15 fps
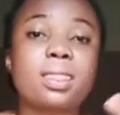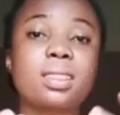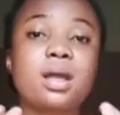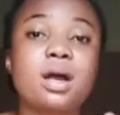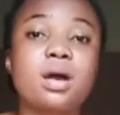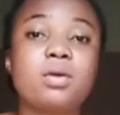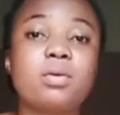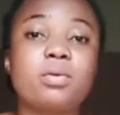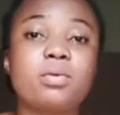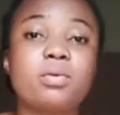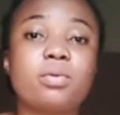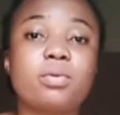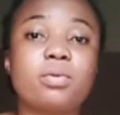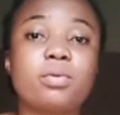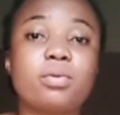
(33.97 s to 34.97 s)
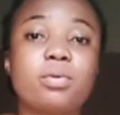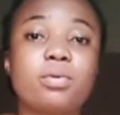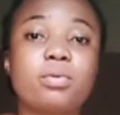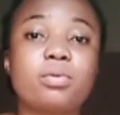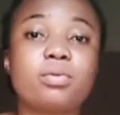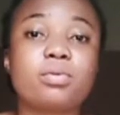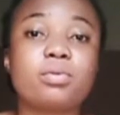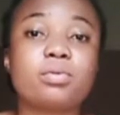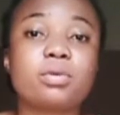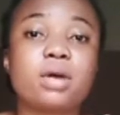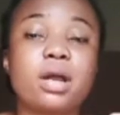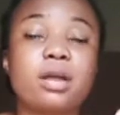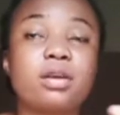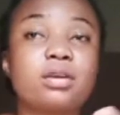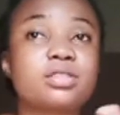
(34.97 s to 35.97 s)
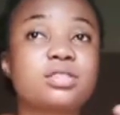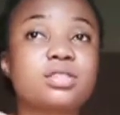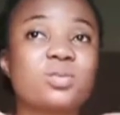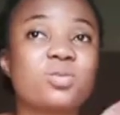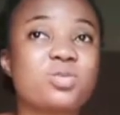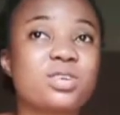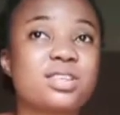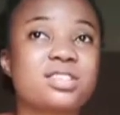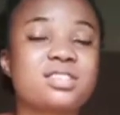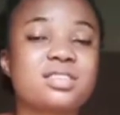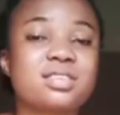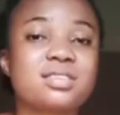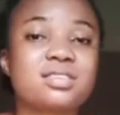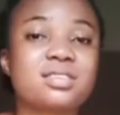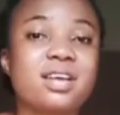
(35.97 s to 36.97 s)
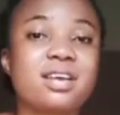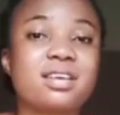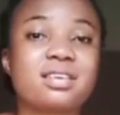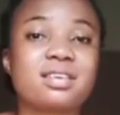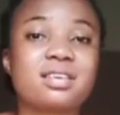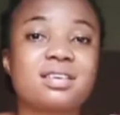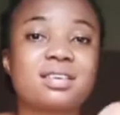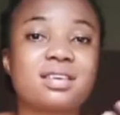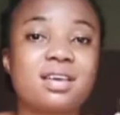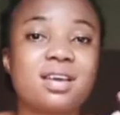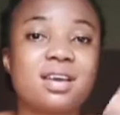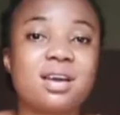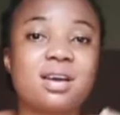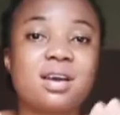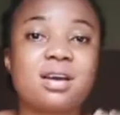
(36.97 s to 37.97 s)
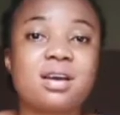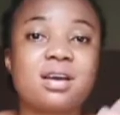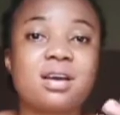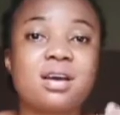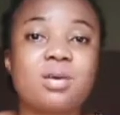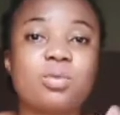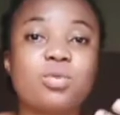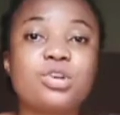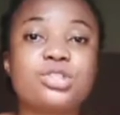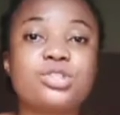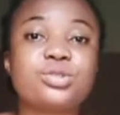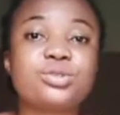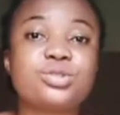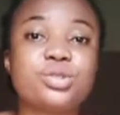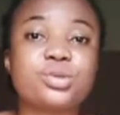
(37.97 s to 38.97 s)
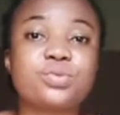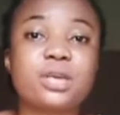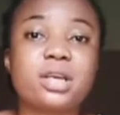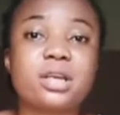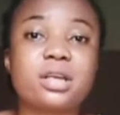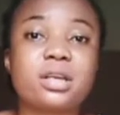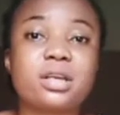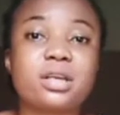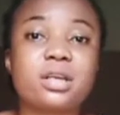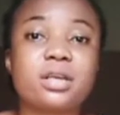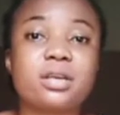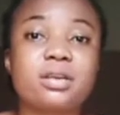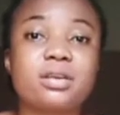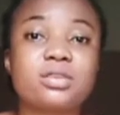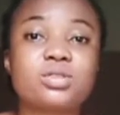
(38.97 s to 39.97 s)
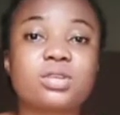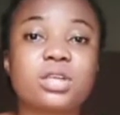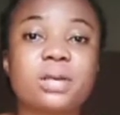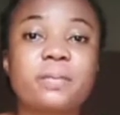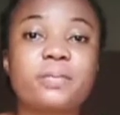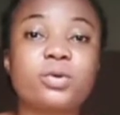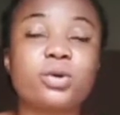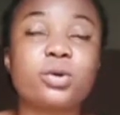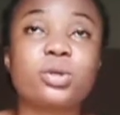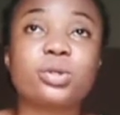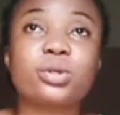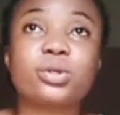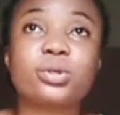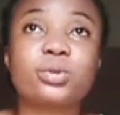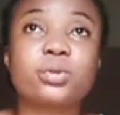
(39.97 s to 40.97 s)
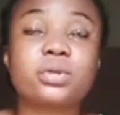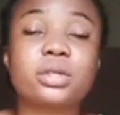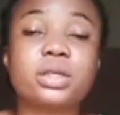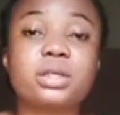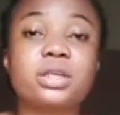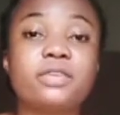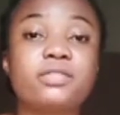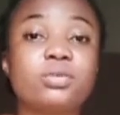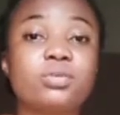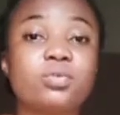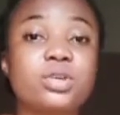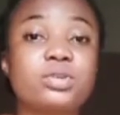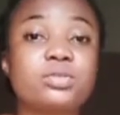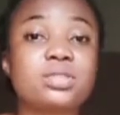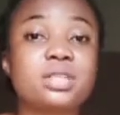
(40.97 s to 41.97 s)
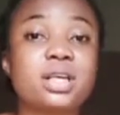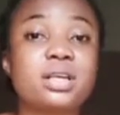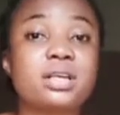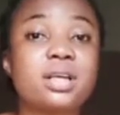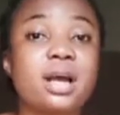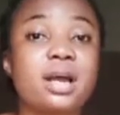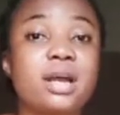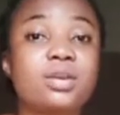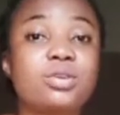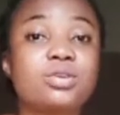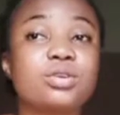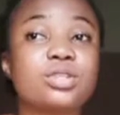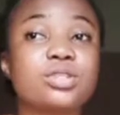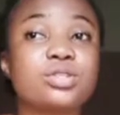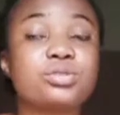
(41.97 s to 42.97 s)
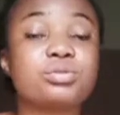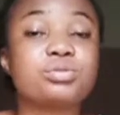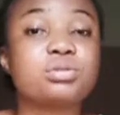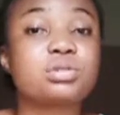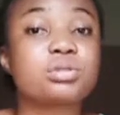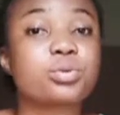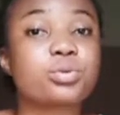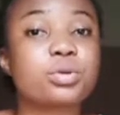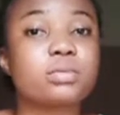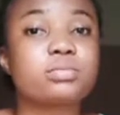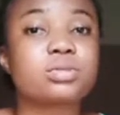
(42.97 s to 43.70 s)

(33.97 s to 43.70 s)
Now, I got some questions like, what do you do weekly to keep your color going, even when you said you don't use cream?